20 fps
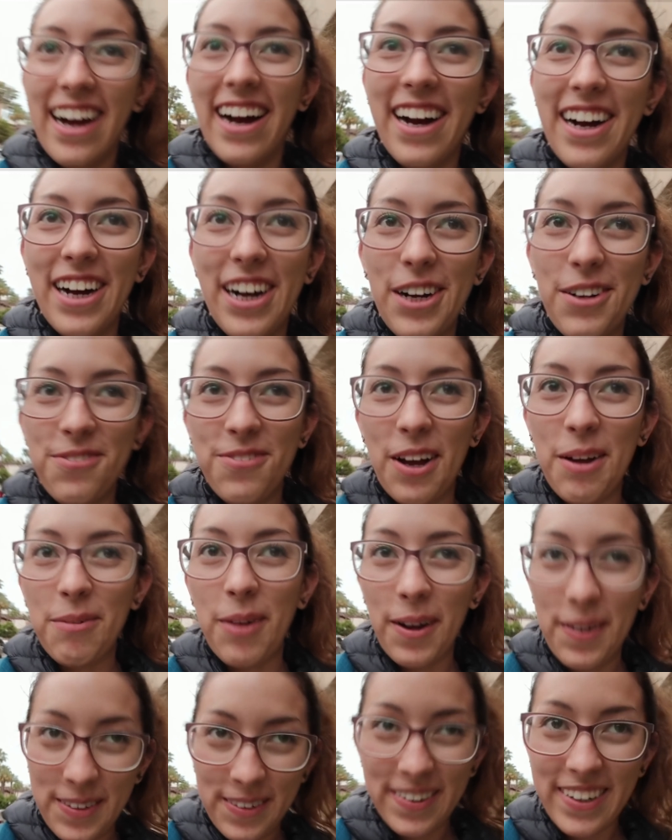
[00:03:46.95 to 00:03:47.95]
Um, I'm
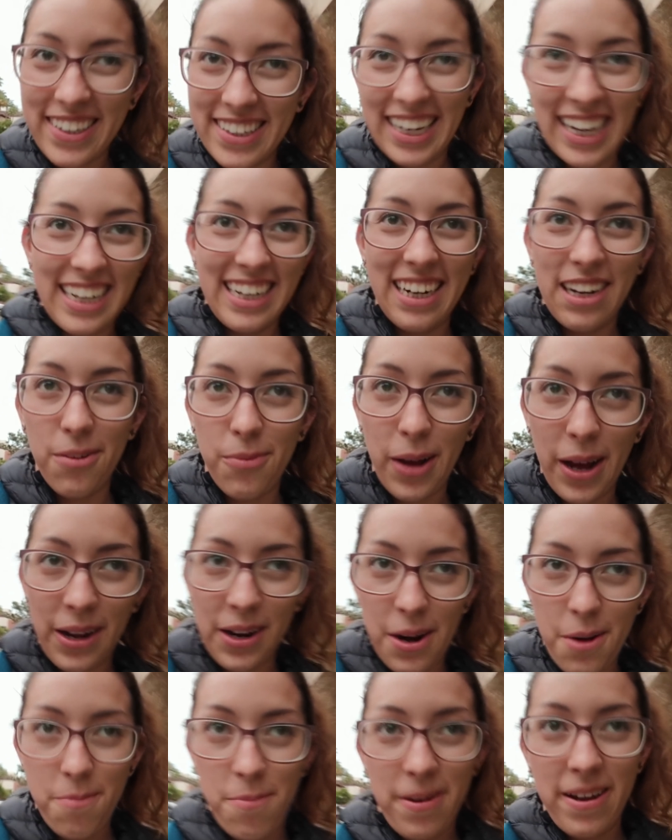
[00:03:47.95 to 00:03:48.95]
not too excited
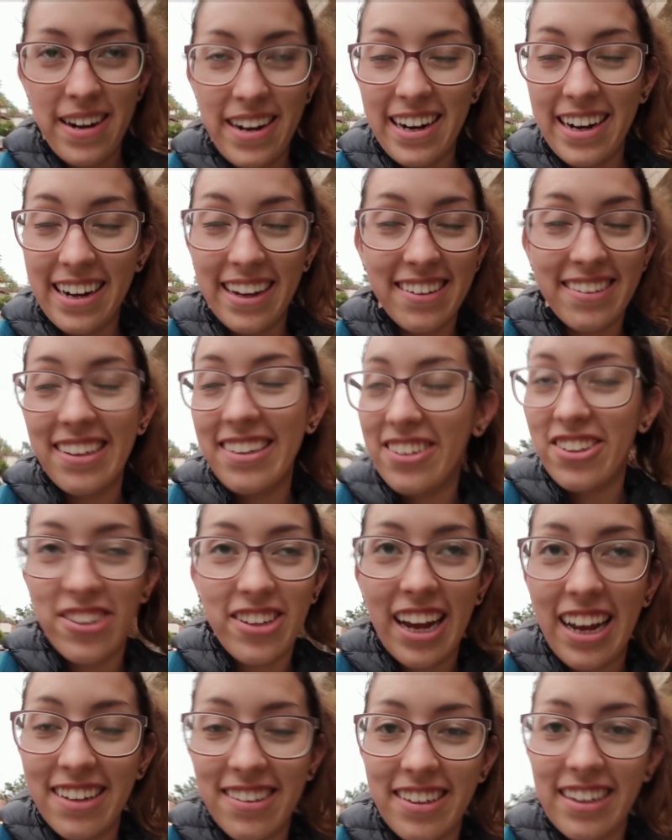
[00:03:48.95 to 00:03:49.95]
about it, but I guess it
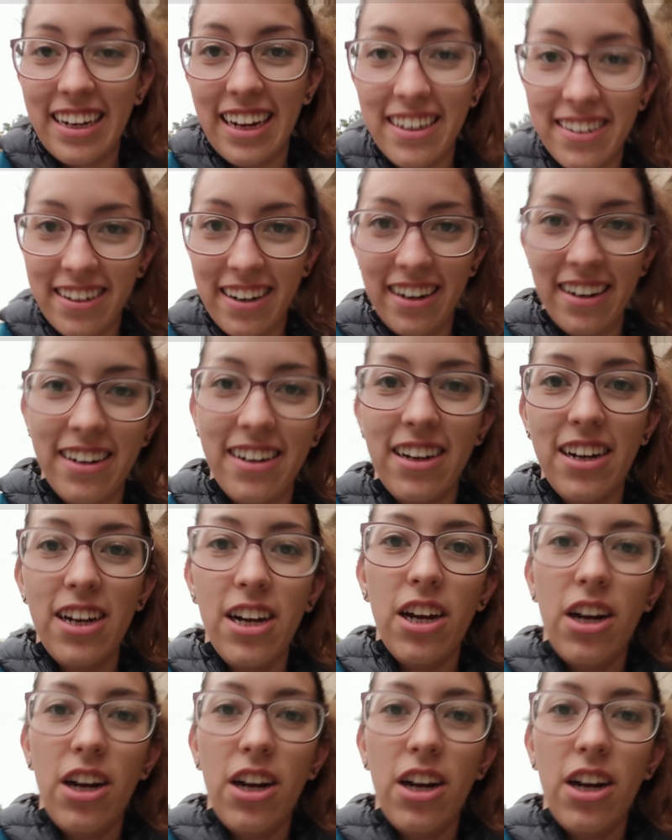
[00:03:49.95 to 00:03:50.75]
just has to get done.